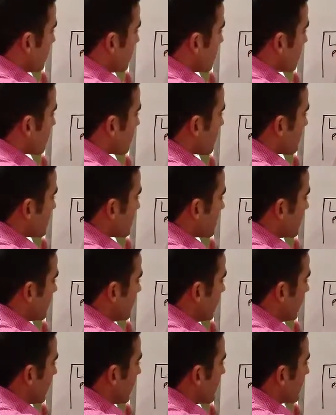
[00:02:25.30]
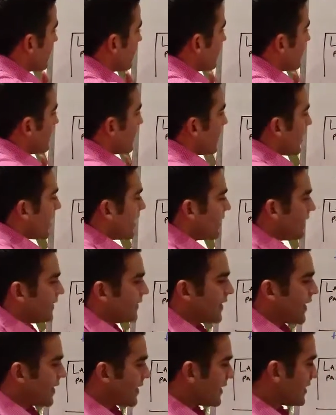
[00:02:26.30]
and one purpose only,
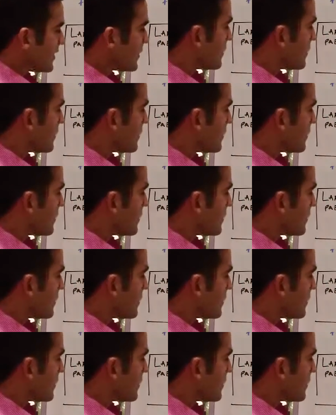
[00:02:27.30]
and that